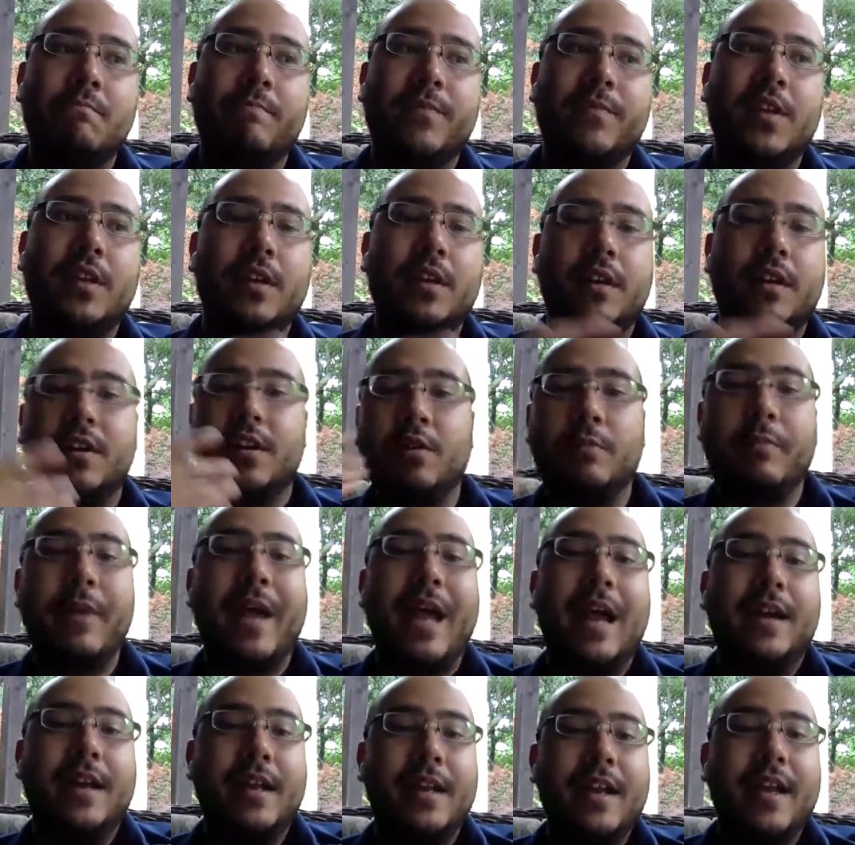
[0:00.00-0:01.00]
your
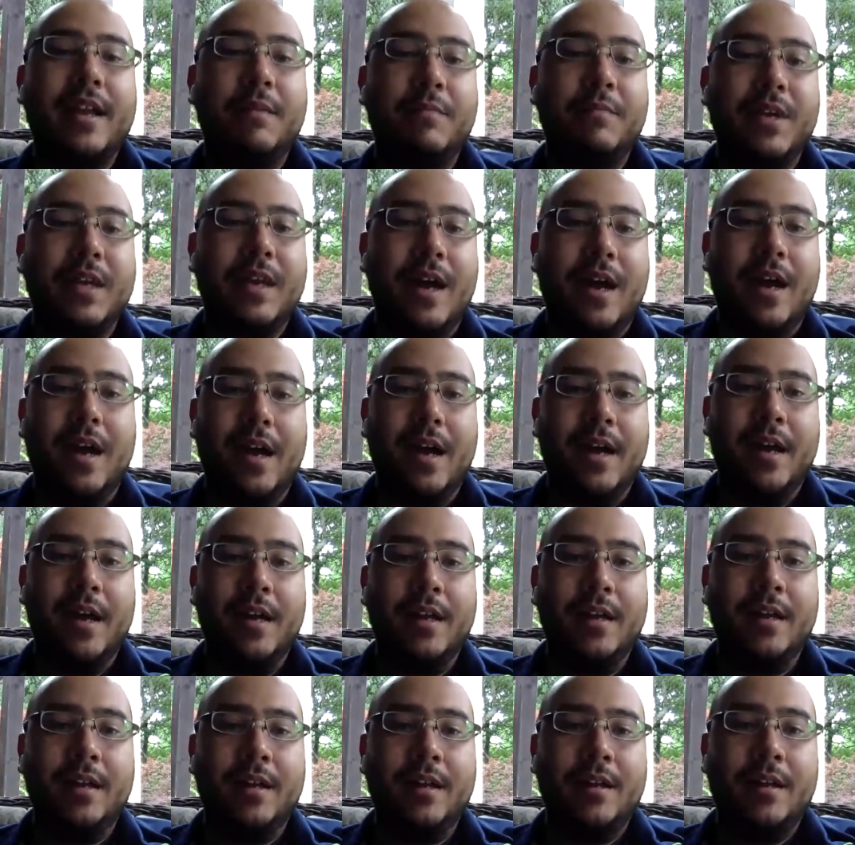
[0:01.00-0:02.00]
backend API
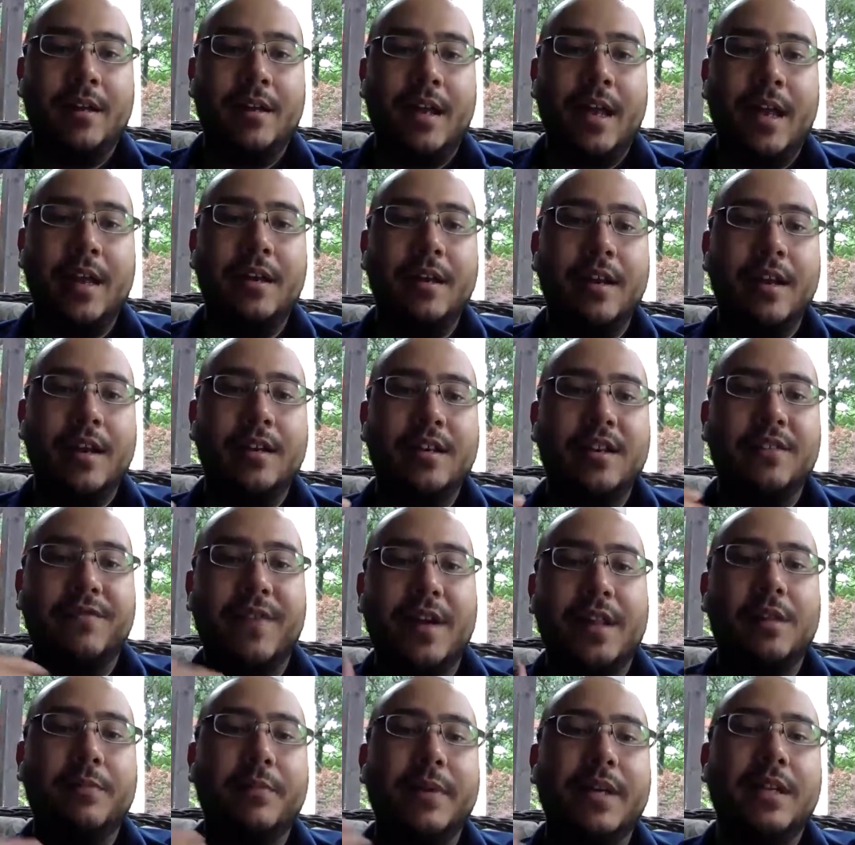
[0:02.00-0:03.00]
and
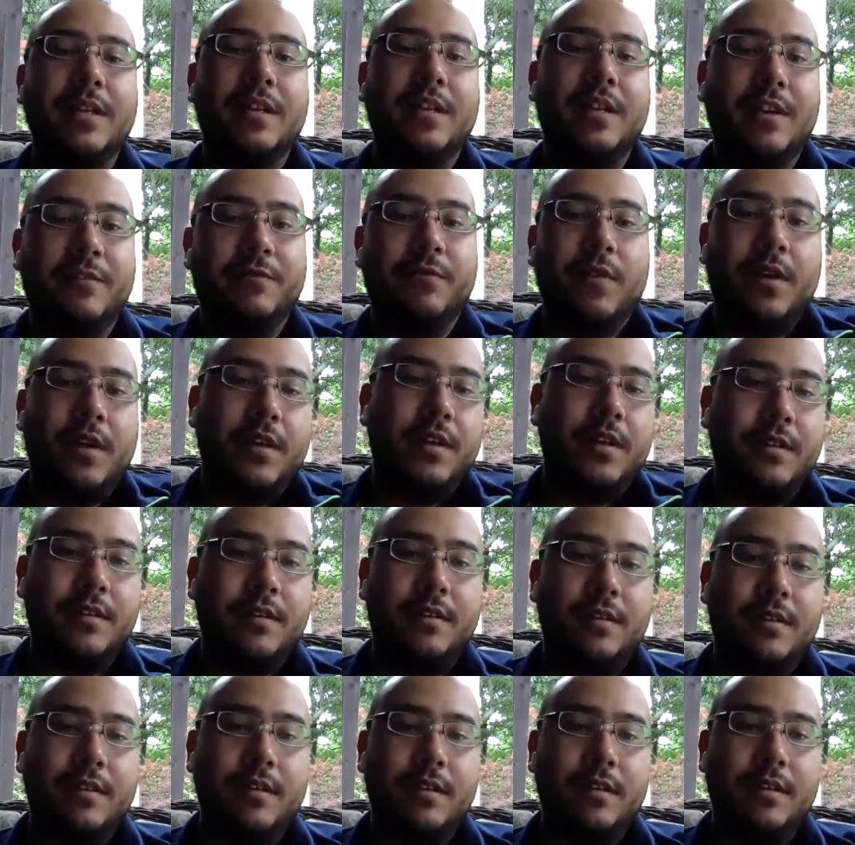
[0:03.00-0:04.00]
developing different
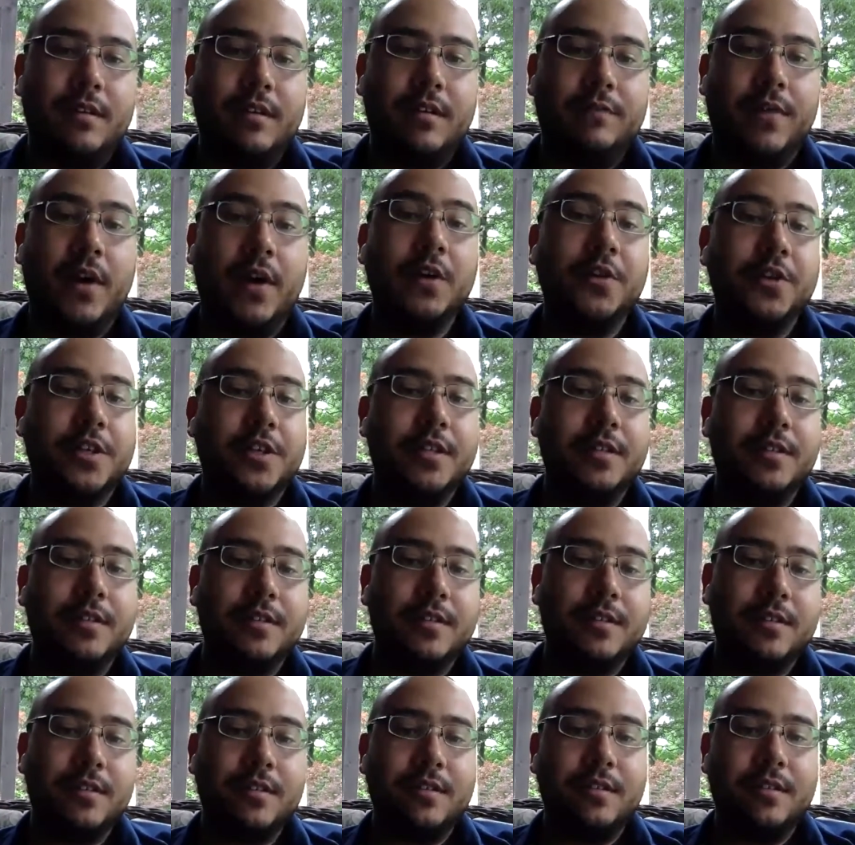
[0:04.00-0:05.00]

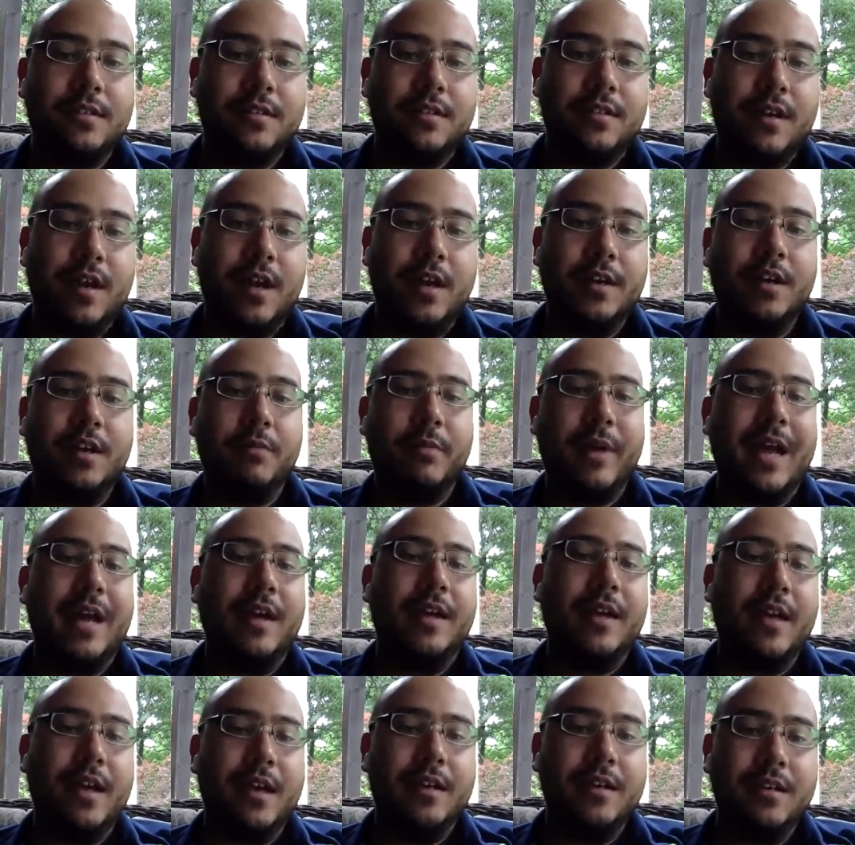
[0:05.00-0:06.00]
functions on your
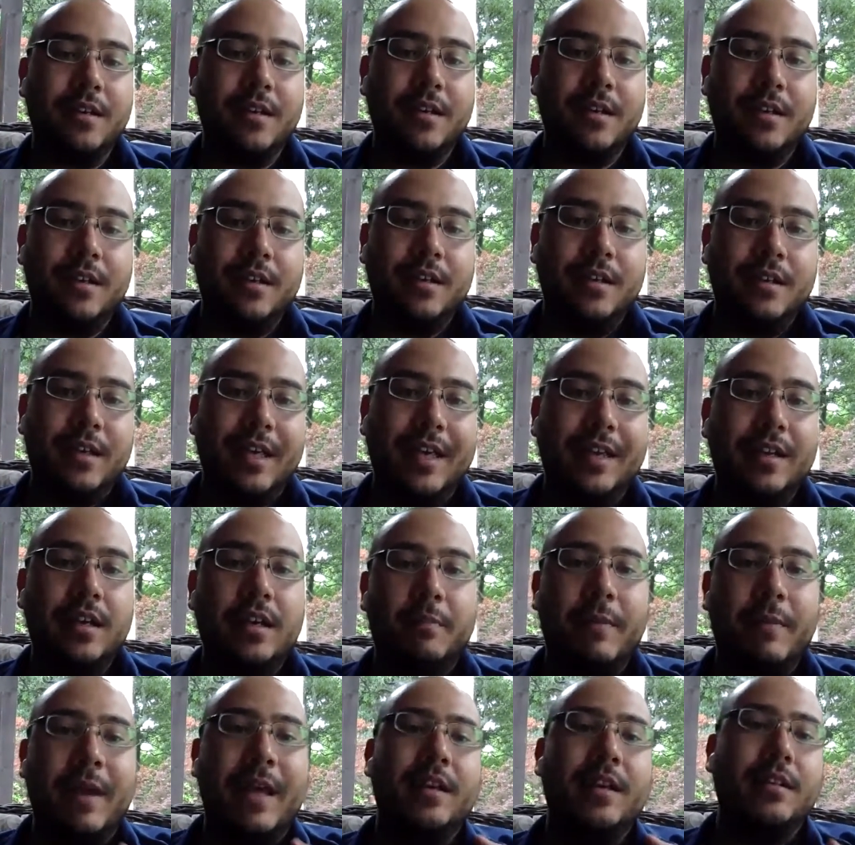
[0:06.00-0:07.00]
backend
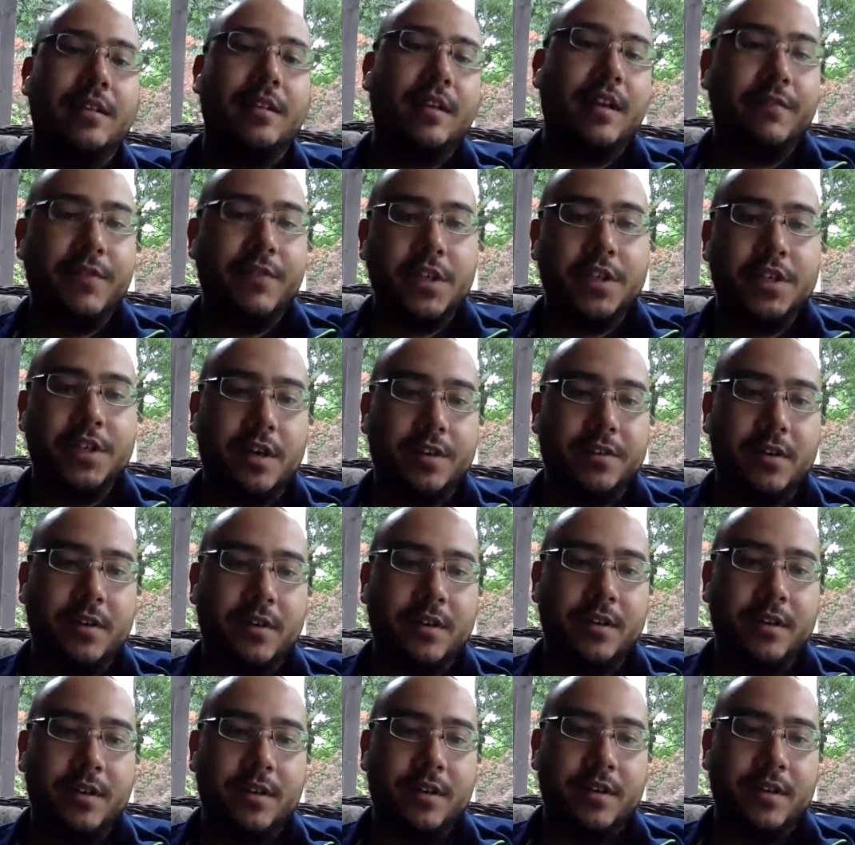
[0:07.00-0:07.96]
independently of each other,